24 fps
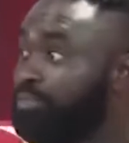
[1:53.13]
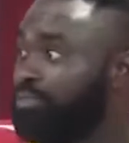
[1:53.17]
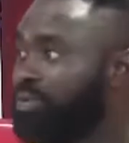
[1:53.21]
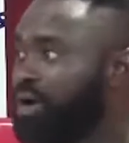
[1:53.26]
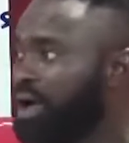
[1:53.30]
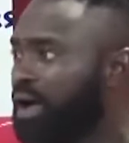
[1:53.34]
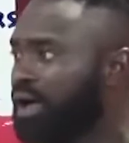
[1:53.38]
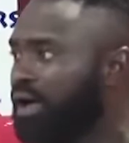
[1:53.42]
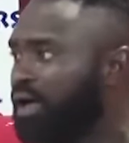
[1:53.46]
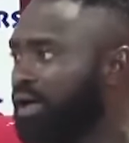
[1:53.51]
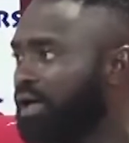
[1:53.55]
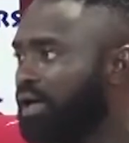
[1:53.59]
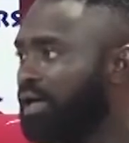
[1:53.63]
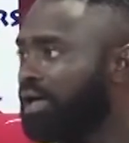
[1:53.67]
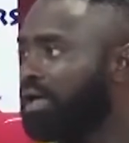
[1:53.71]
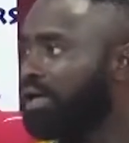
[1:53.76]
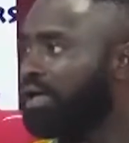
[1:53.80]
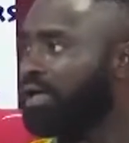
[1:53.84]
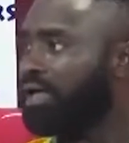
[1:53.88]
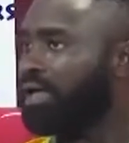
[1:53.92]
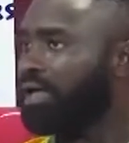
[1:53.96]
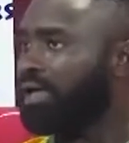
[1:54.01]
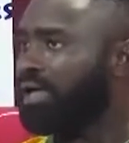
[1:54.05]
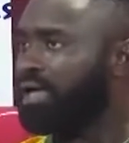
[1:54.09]
prayer.
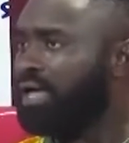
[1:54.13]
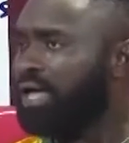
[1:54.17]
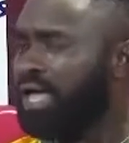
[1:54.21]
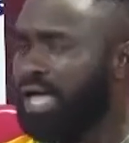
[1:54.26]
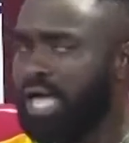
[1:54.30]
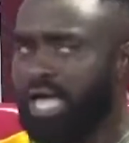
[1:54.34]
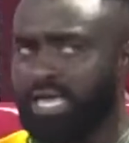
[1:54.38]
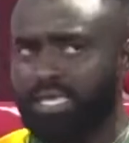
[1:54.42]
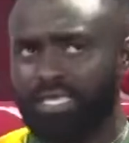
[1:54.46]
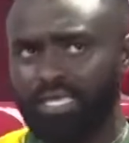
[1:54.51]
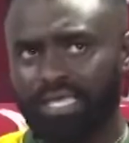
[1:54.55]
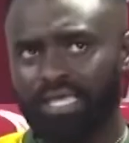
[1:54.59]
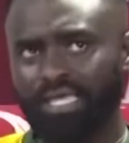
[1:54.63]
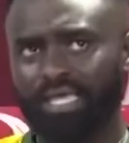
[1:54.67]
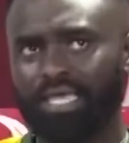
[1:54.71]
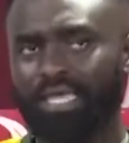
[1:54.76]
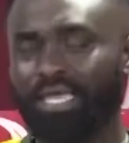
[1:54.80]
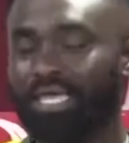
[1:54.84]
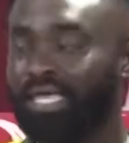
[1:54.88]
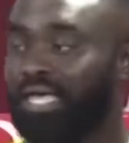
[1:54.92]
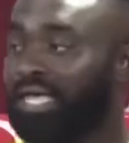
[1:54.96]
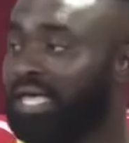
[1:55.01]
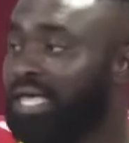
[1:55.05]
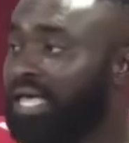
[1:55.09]
Hey.
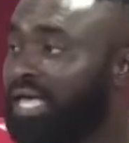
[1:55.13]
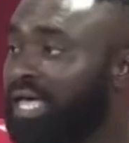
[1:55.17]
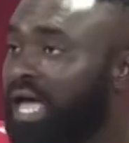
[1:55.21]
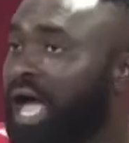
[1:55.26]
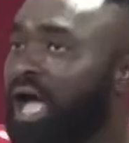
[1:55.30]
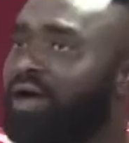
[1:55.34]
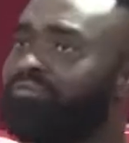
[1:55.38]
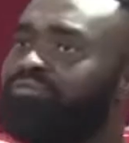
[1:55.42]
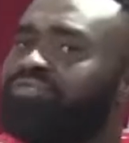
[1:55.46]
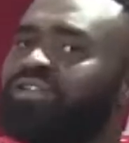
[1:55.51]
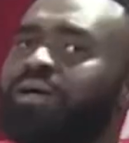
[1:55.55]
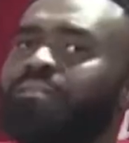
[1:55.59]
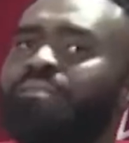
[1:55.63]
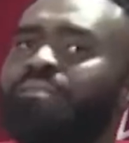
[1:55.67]
I feel na